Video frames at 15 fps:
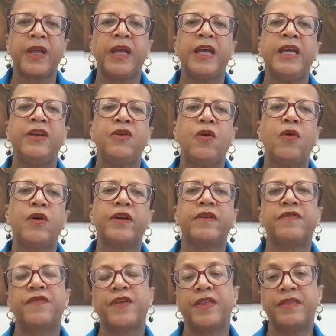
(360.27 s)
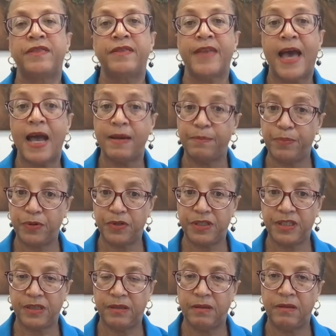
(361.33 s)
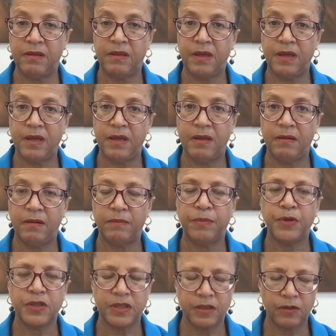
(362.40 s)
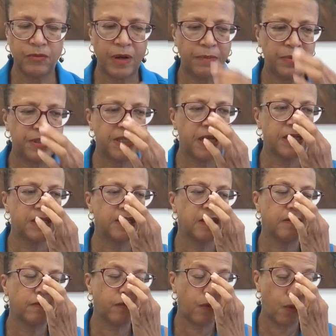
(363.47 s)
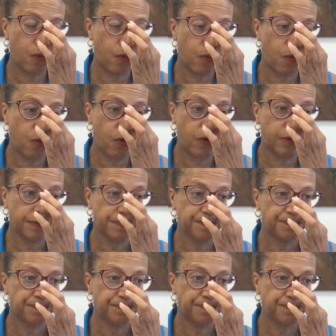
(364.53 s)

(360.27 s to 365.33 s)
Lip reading: In order for that person, the personal representative or